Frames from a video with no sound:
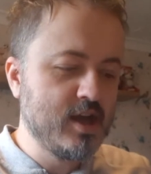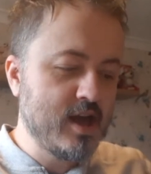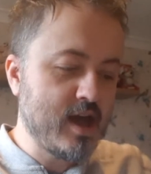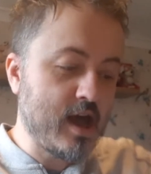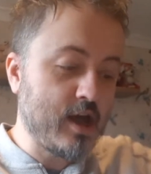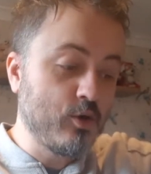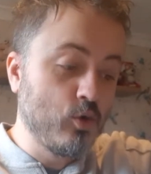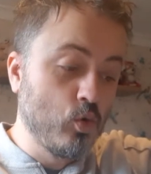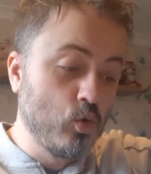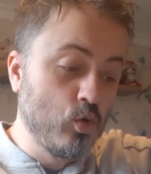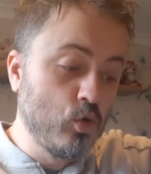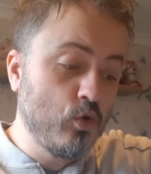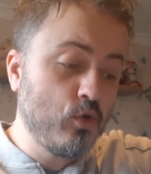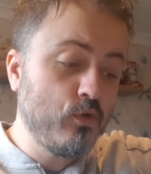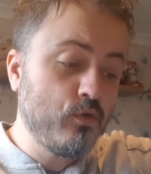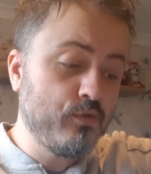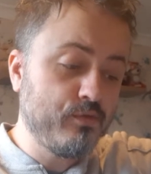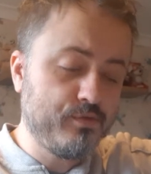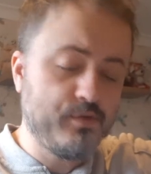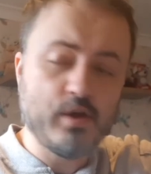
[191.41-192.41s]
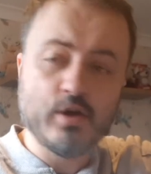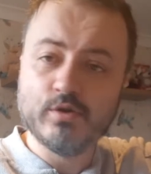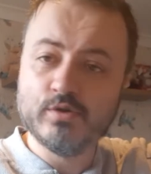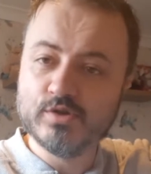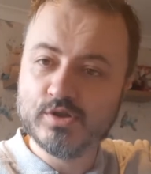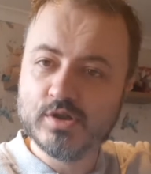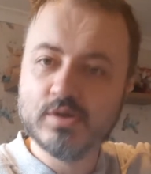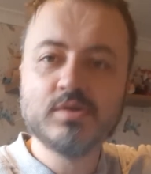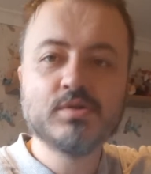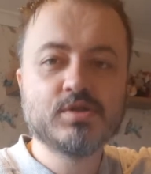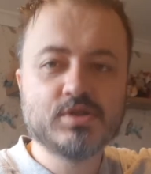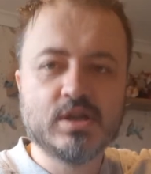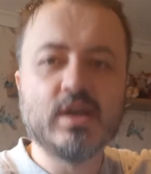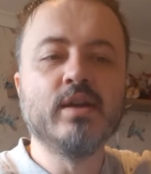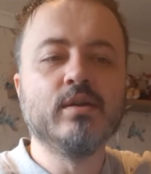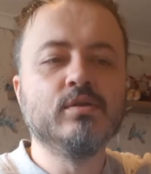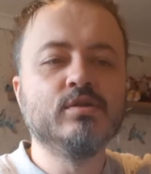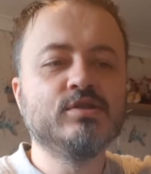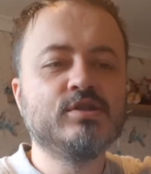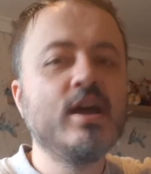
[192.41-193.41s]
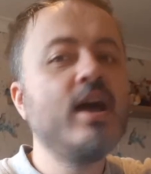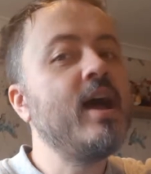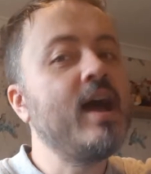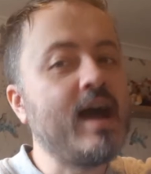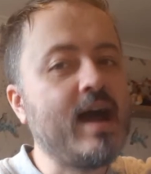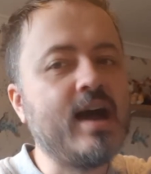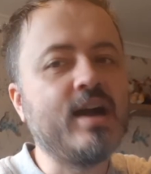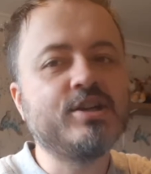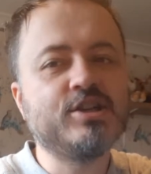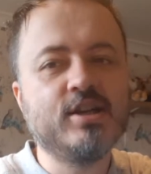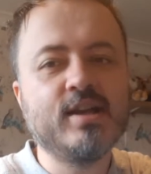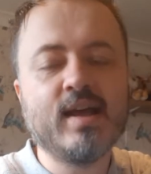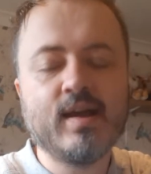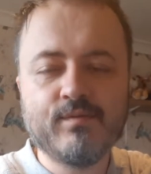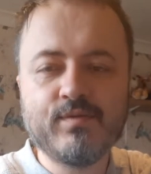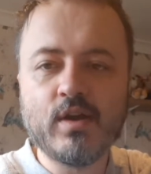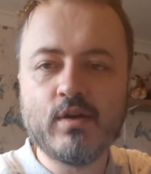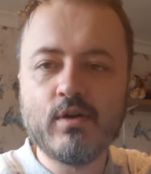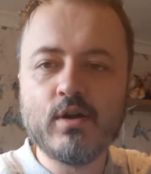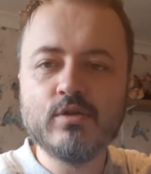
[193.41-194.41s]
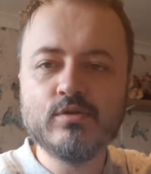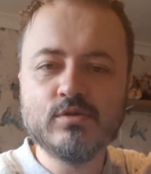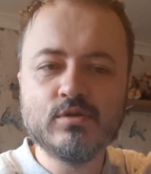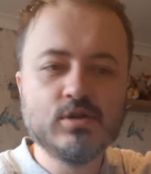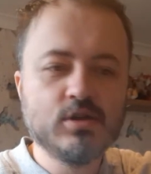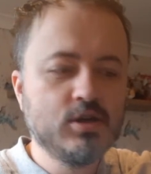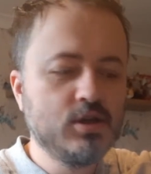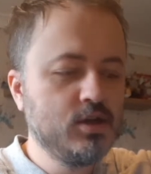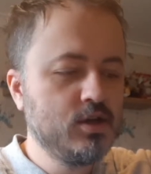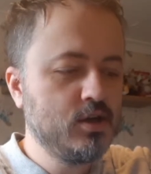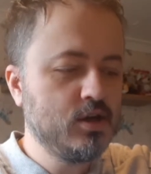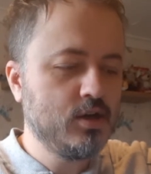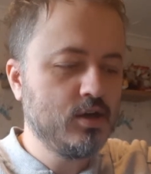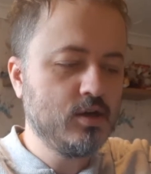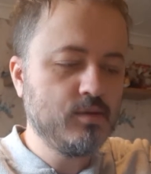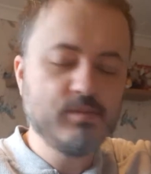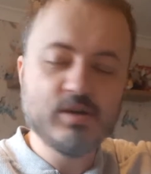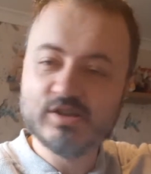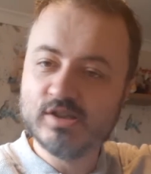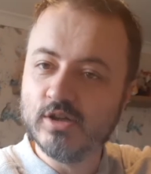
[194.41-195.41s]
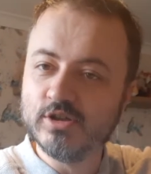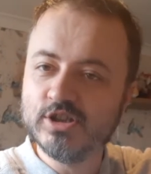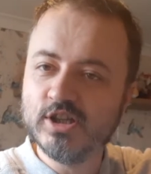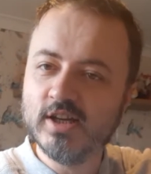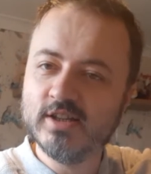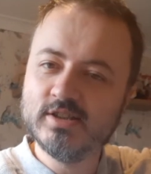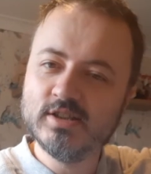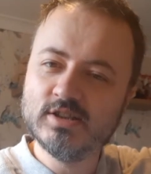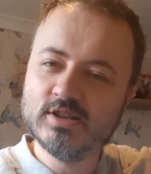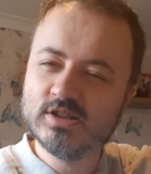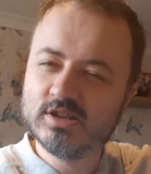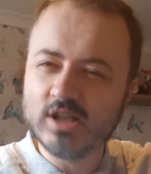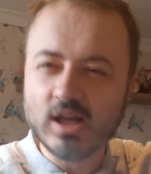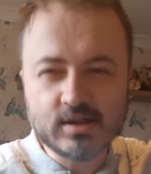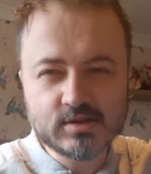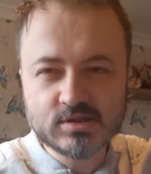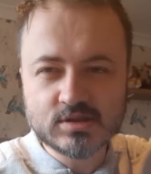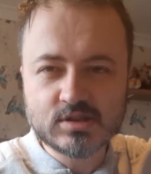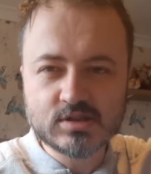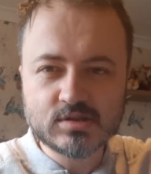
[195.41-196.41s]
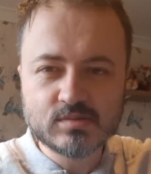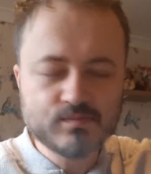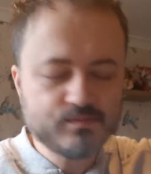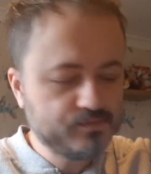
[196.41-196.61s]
And all of those skills actually have their own associated stunts.